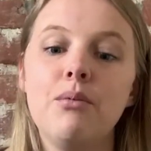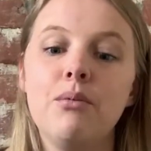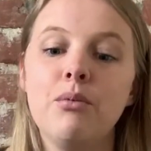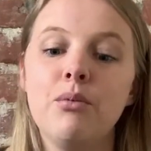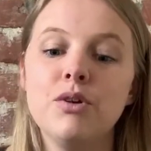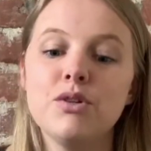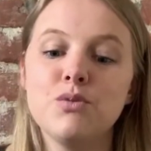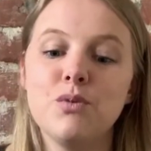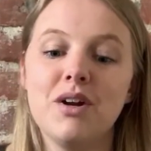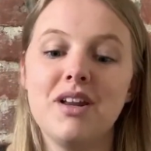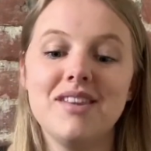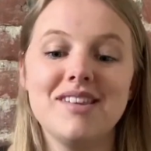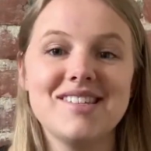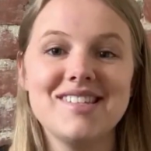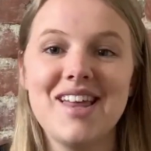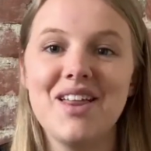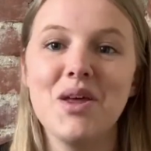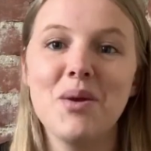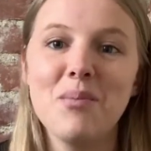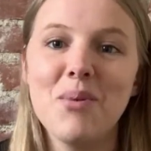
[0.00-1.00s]
was one of the
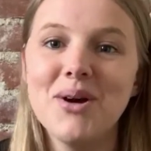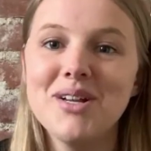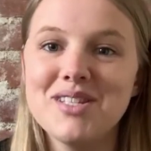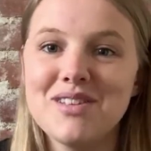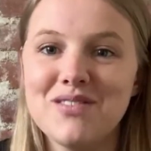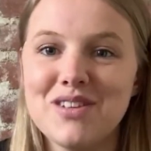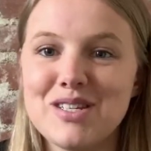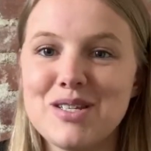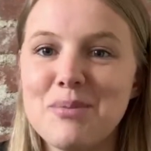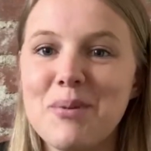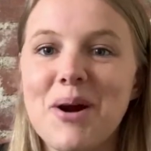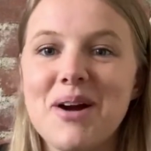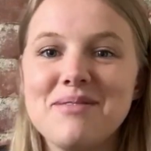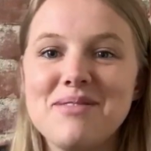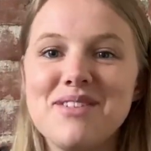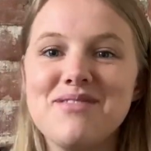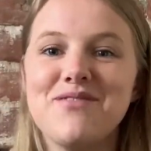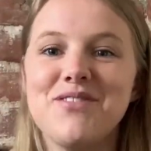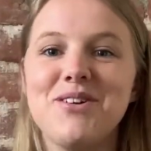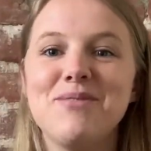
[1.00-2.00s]
selling points of this
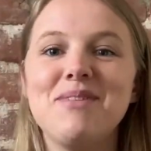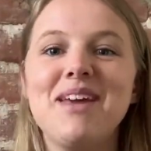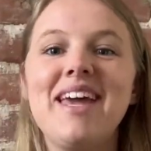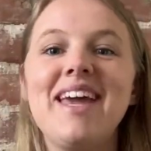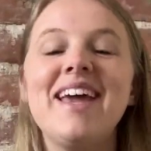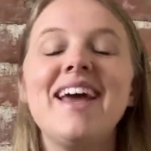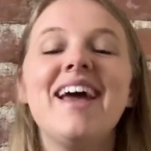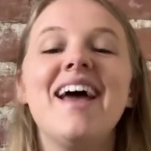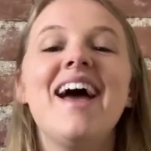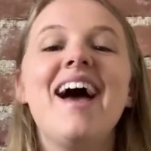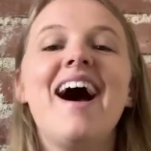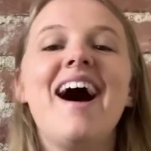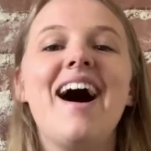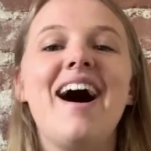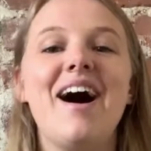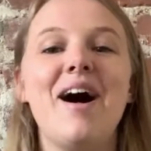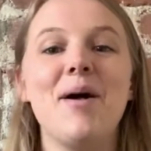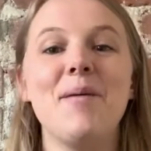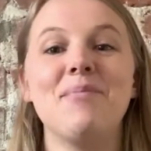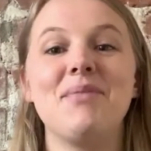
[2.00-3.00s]
apartment for me.
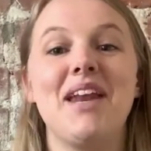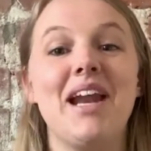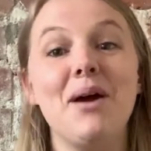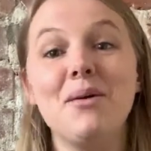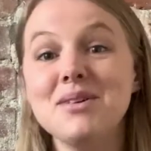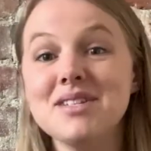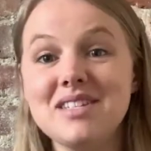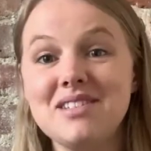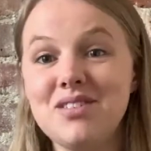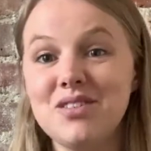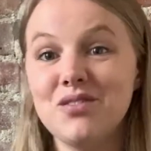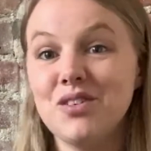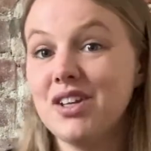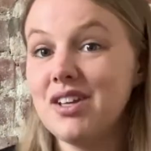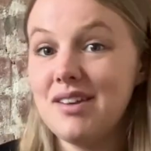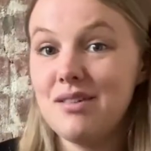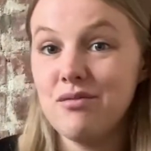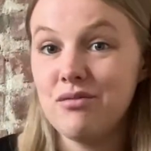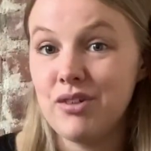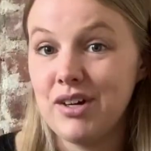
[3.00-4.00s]
And I wasn't even
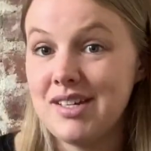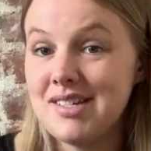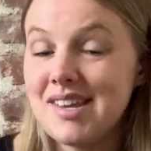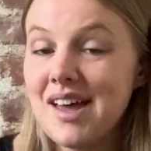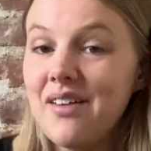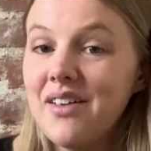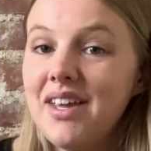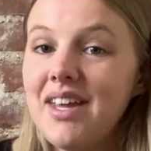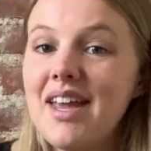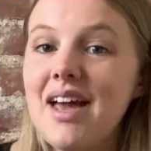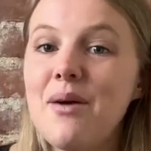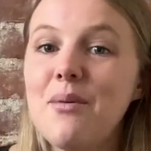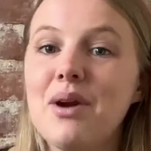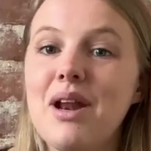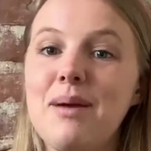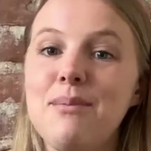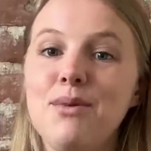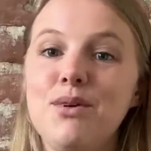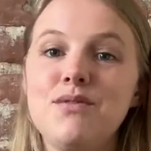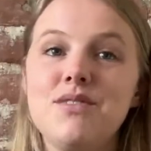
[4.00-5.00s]
really reselling yet when
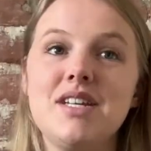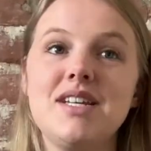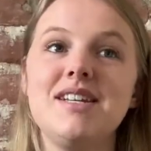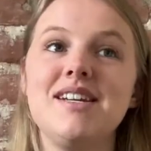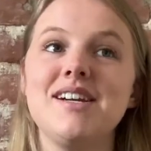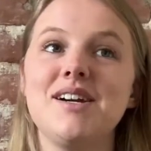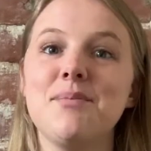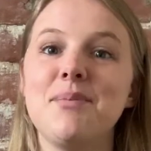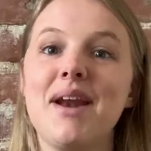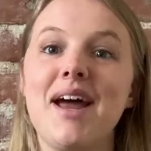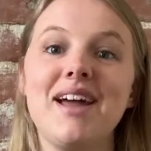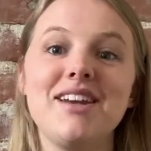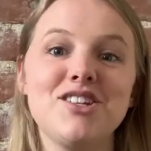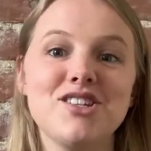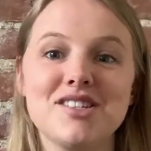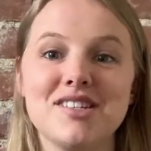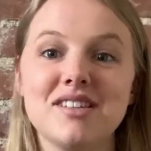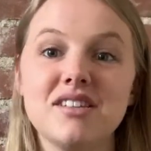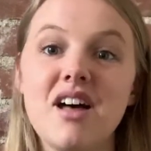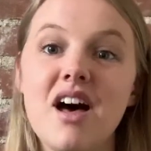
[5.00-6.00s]
I moved in here, but I
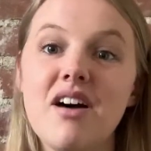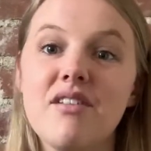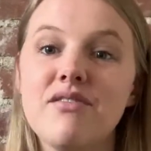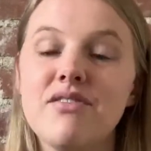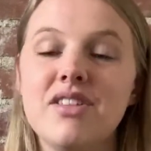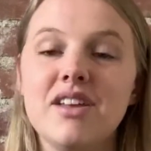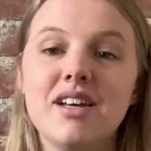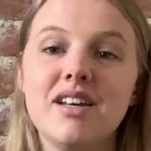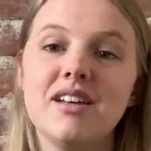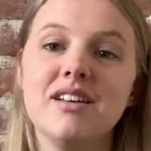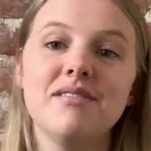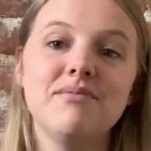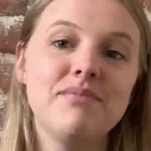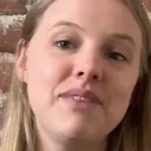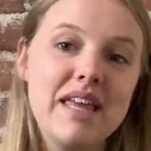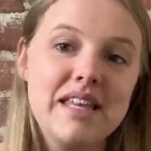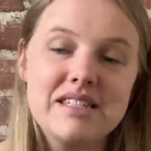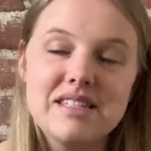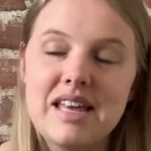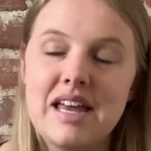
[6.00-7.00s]
just love the
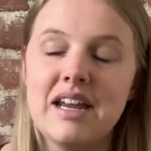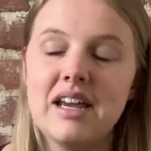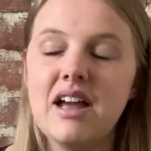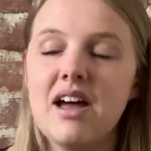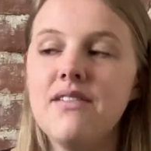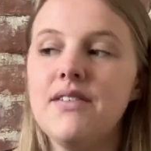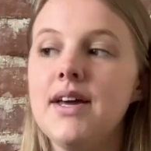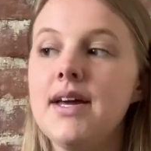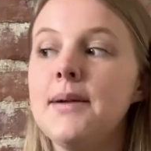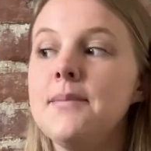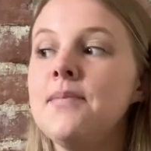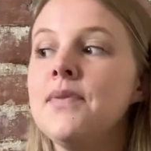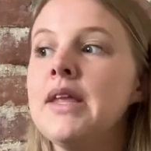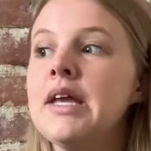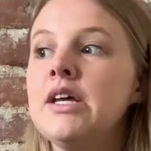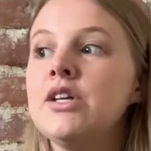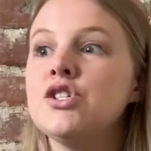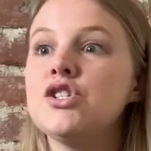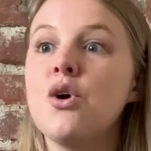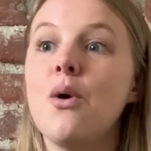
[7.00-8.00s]
aesthetic of it.
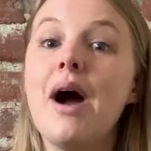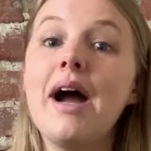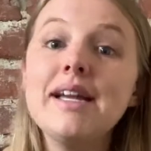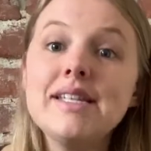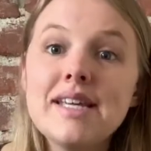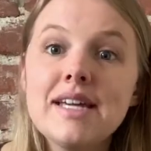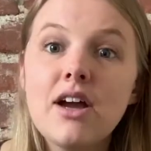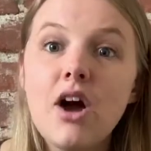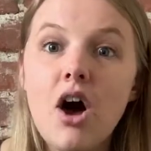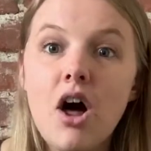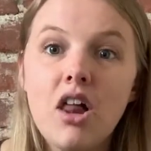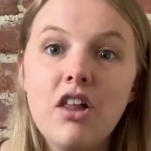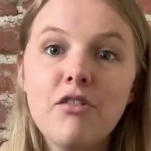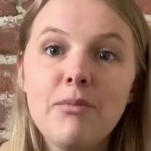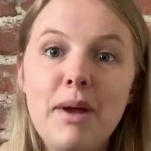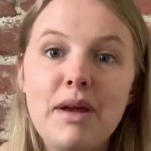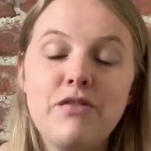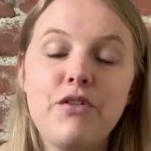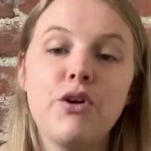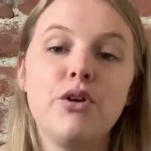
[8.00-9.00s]
So I take all of
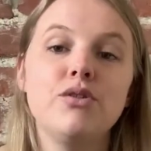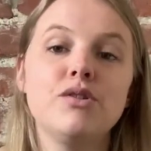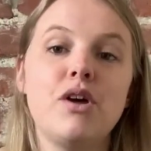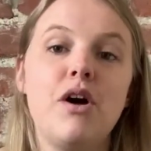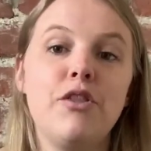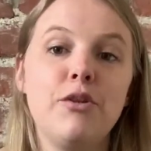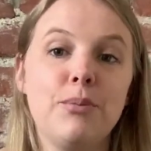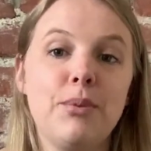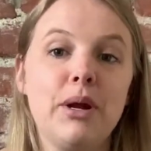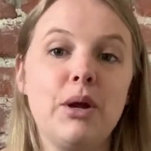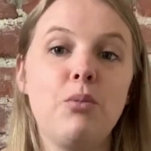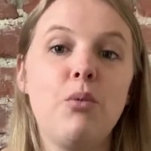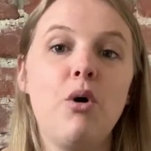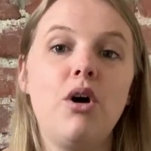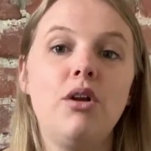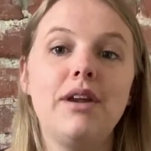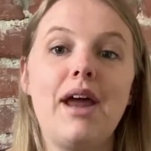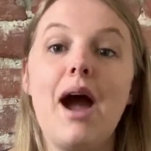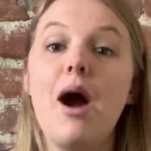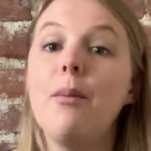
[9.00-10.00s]
my photos on the brick
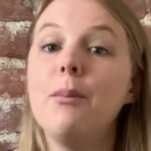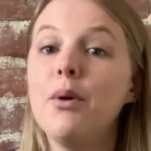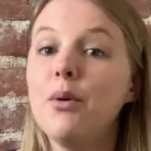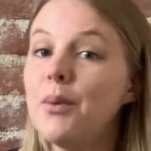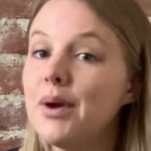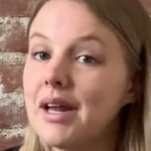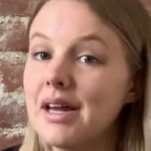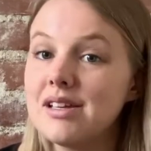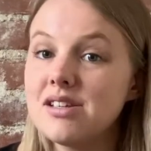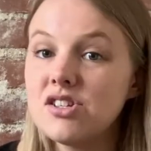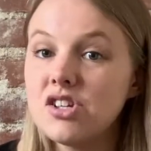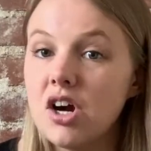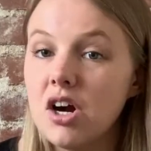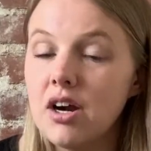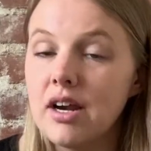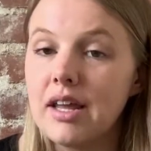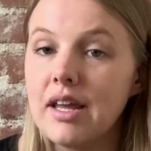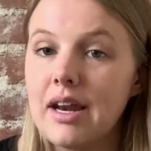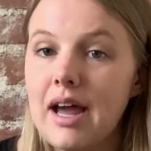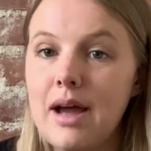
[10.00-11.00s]
wall now. But when I
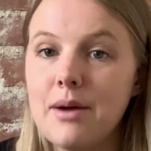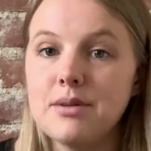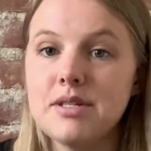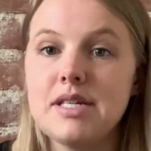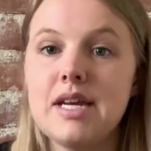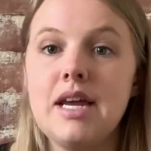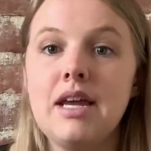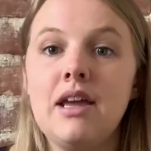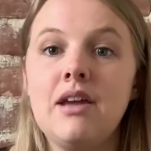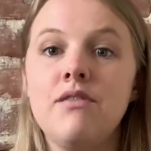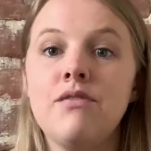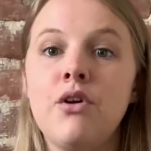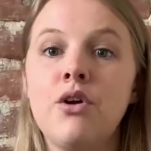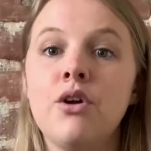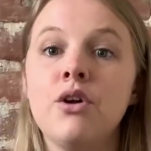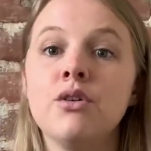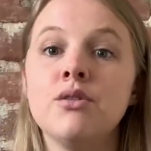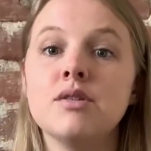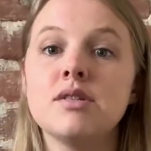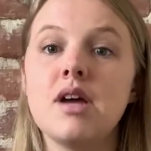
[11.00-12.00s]
started, I was taking
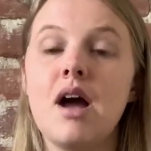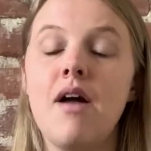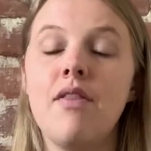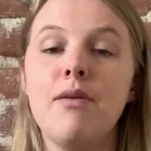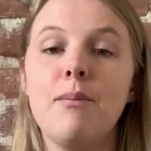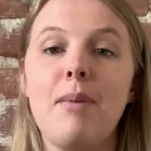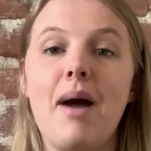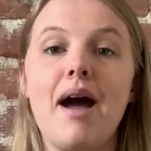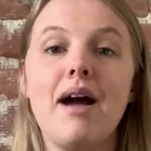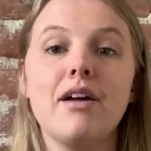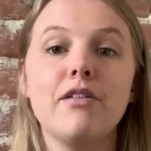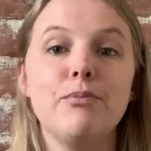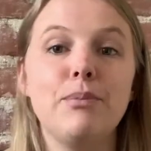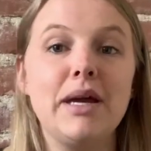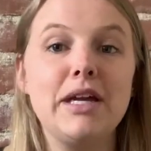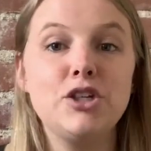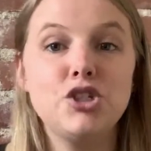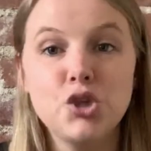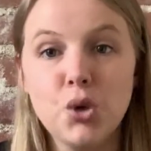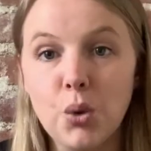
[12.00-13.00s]
photos on the back of
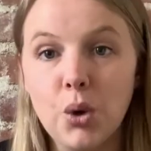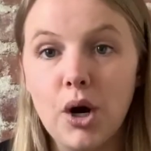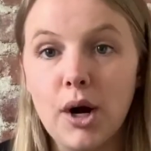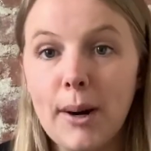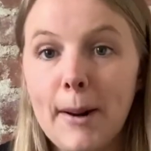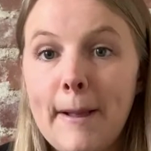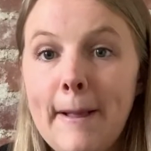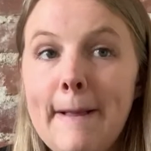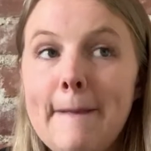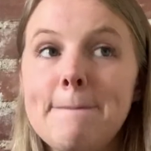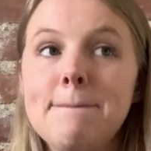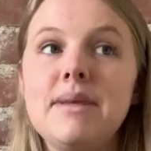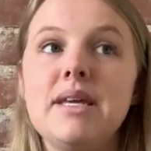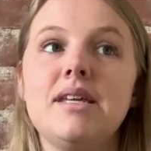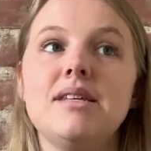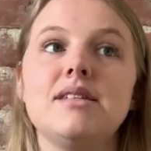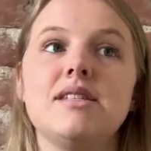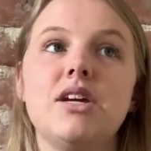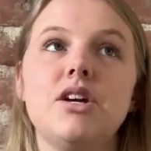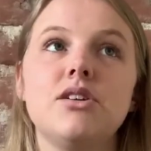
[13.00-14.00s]
my door
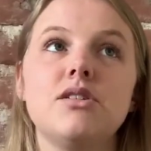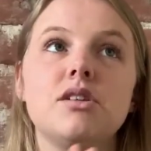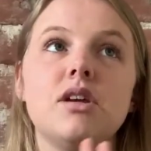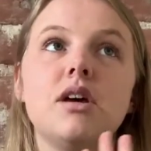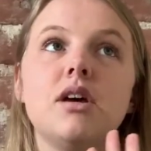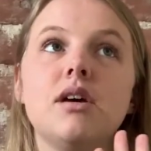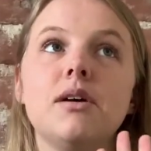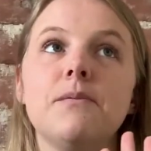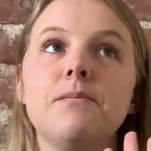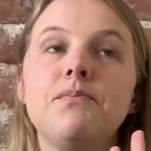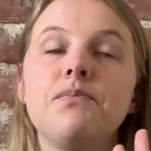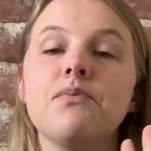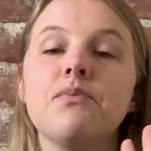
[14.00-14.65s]
because there's a